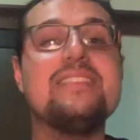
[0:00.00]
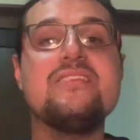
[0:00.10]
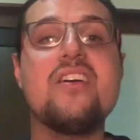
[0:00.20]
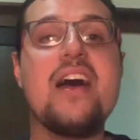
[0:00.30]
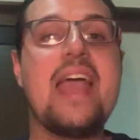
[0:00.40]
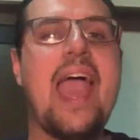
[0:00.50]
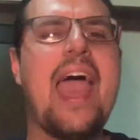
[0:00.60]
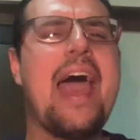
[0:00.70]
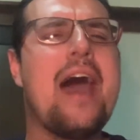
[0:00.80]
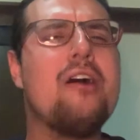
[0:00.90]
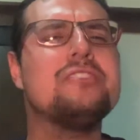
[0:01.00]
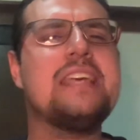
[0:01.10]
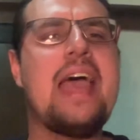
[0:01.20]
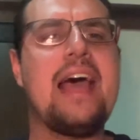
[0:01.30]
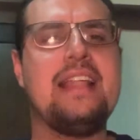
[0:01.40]
deny how
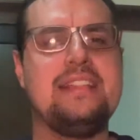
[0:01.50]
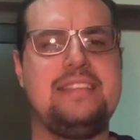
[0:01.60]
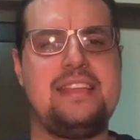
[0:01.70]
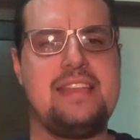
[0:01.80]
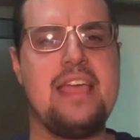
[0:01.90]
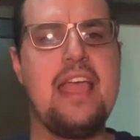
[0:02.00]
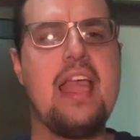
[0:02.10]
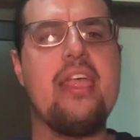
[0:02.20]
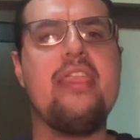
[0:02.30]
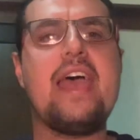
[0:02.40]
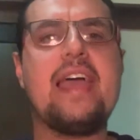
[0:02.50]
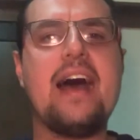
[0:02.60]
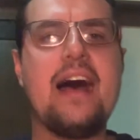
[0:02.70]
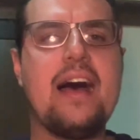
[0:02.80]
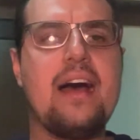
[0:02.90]
talented they
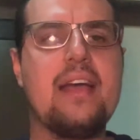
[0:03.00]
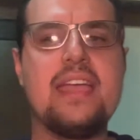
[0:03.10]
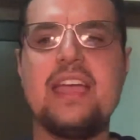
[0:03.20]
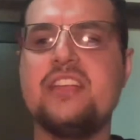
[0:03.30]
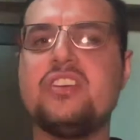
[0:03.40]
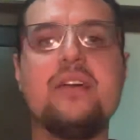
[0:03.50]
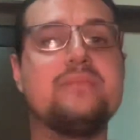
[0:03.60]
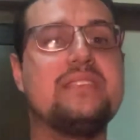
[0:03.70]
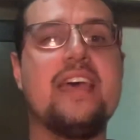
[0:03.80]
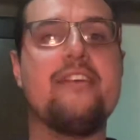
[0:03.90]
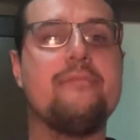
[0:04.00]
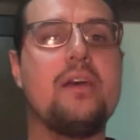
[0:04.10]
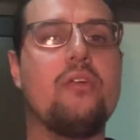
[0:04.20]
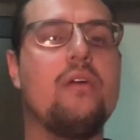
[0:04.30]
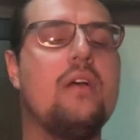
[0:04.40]
are in terms of death
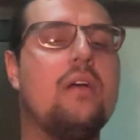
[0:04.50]
metal.